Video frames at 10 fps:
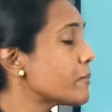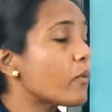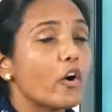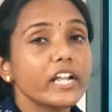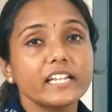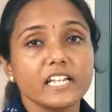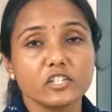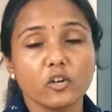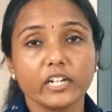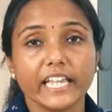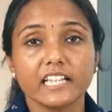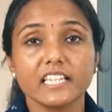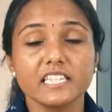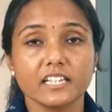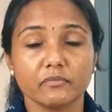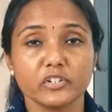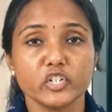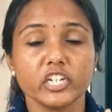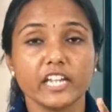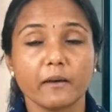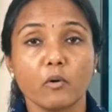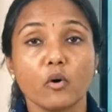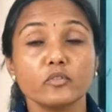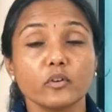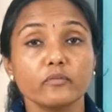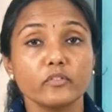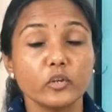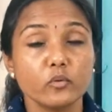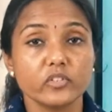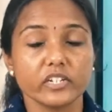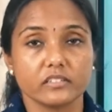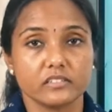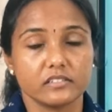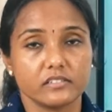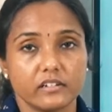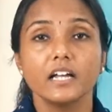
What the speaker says: the body does not get the sufficient amount of nutrients.